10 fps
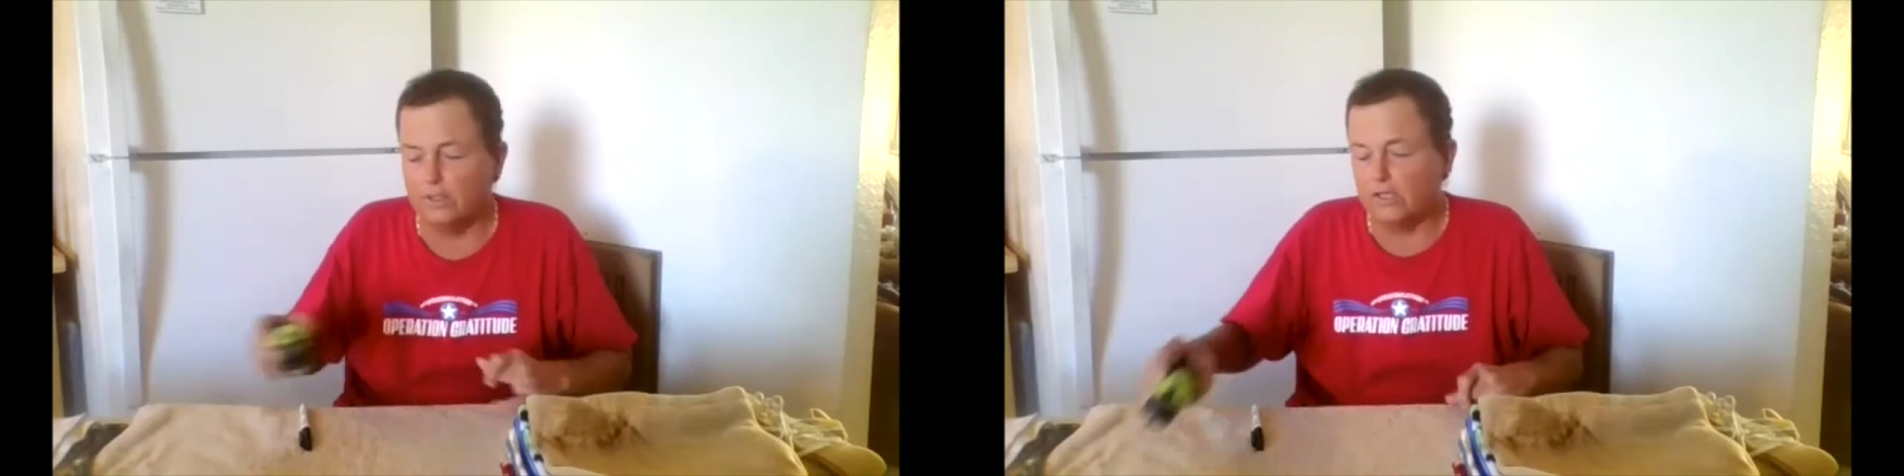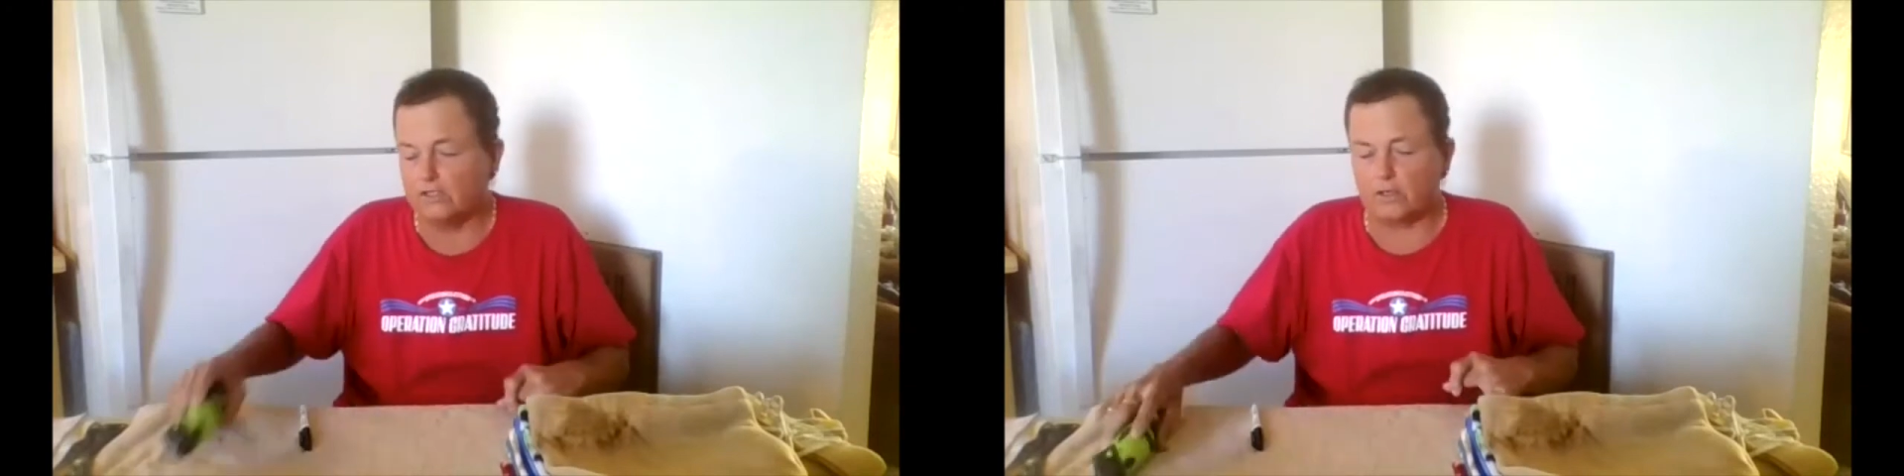
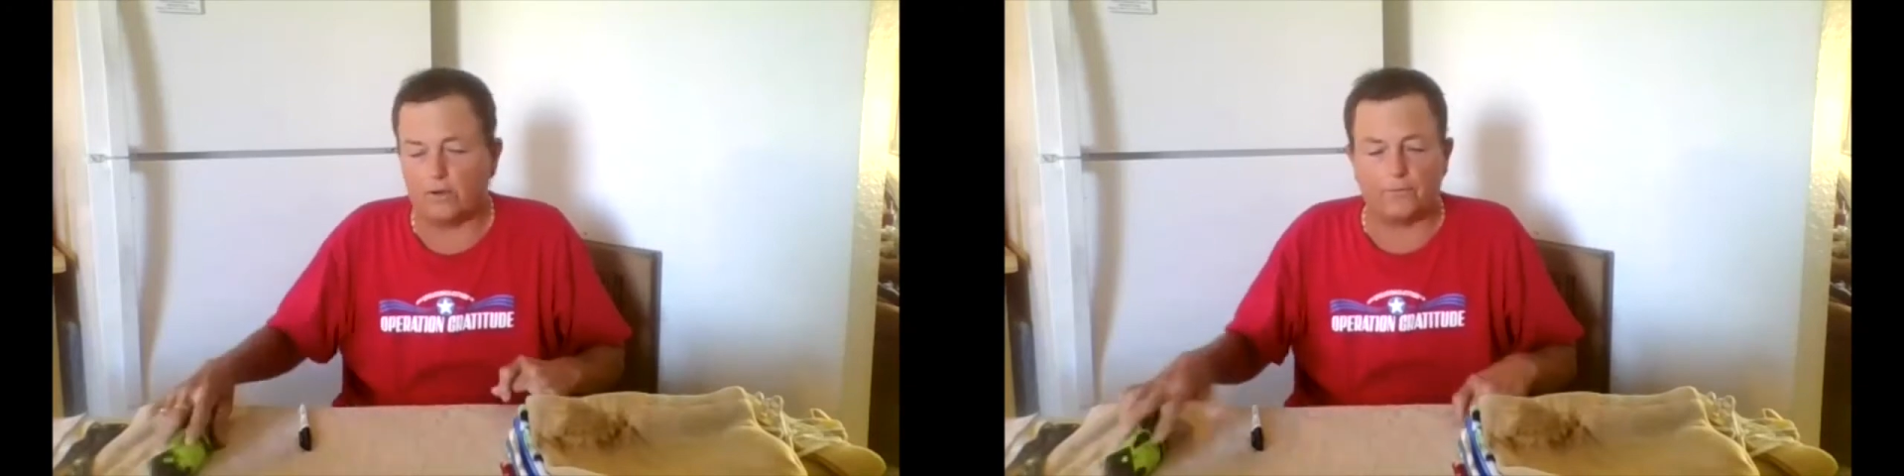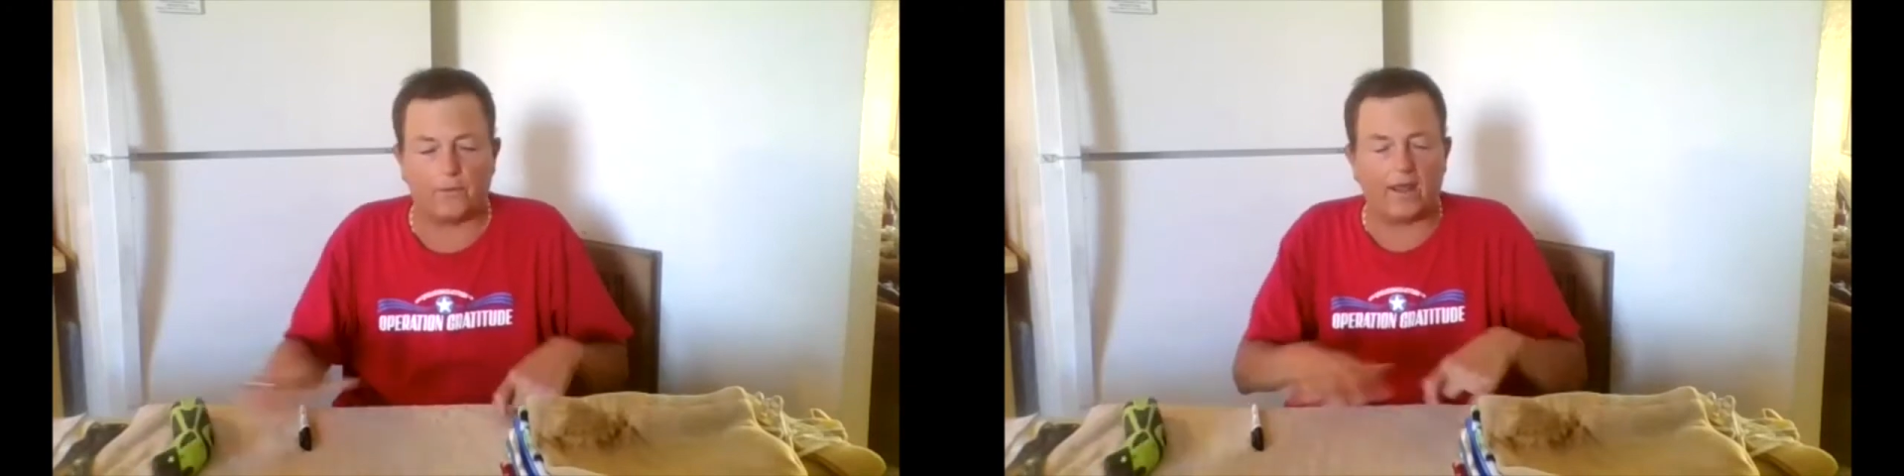So
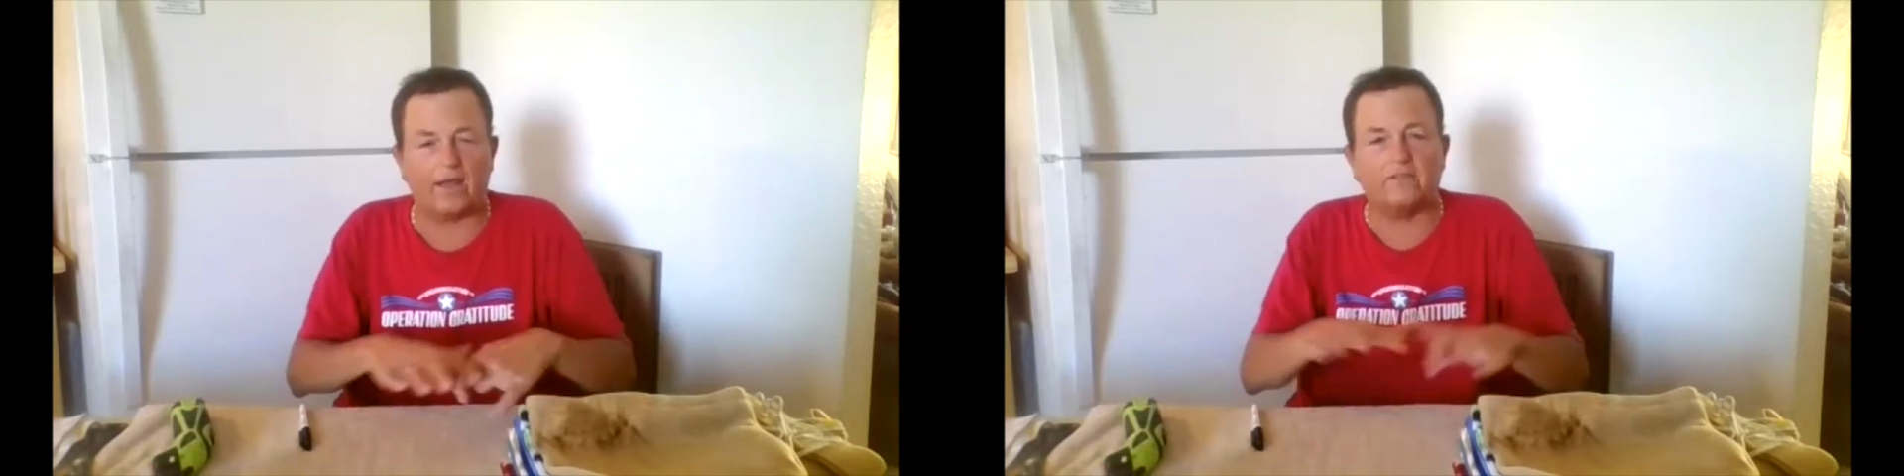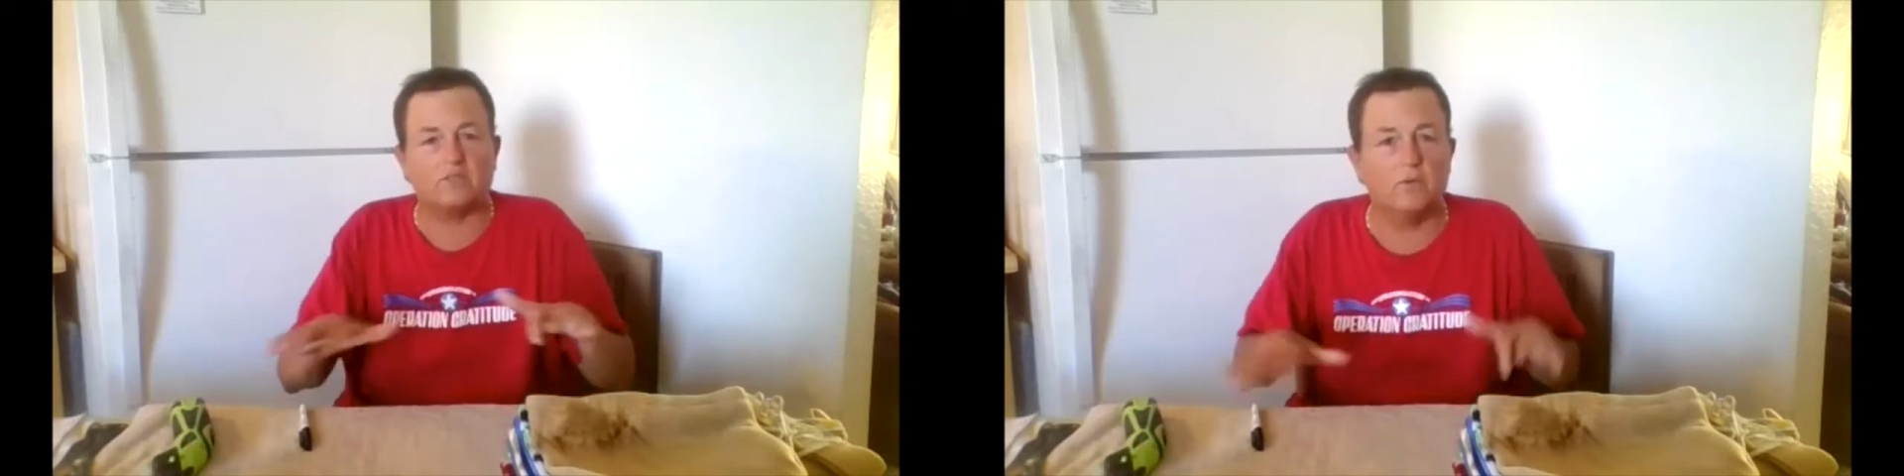if you
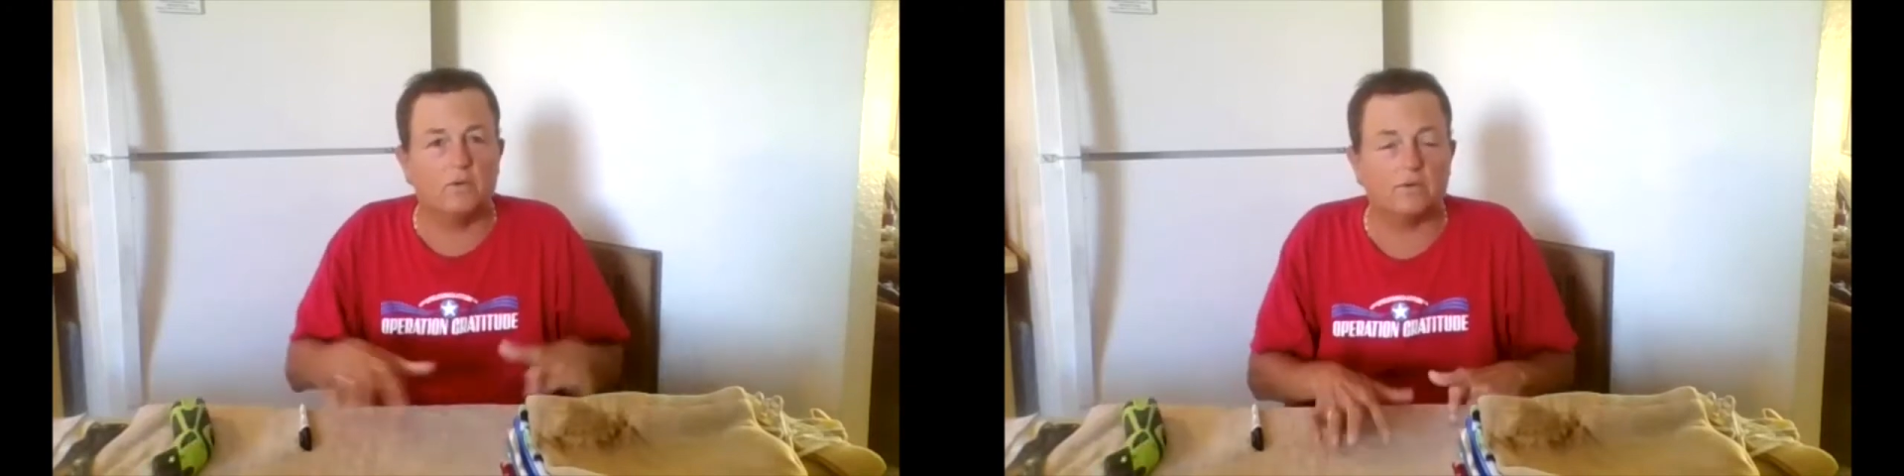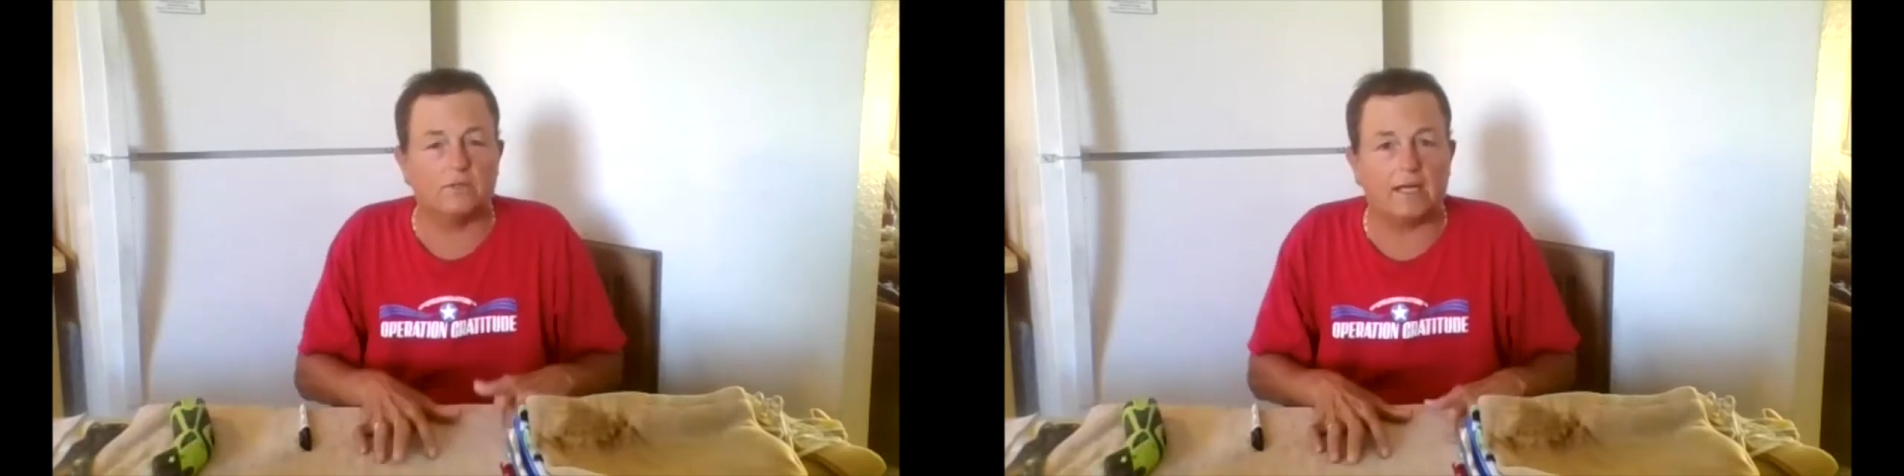have a smoother